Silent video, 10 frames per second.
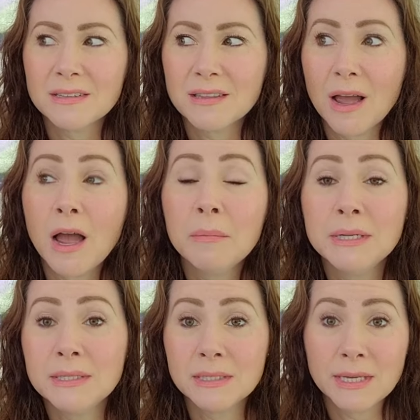The
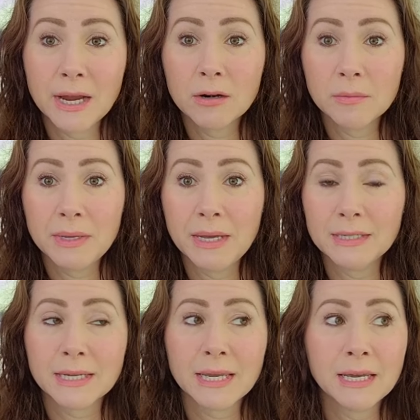Hobbits scared me
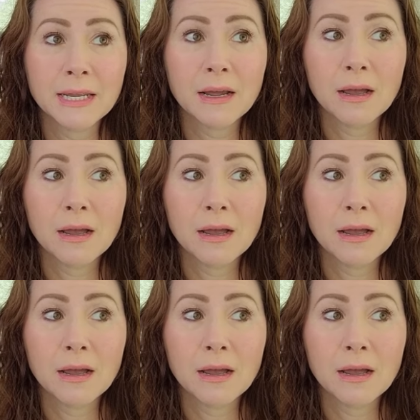as a kid.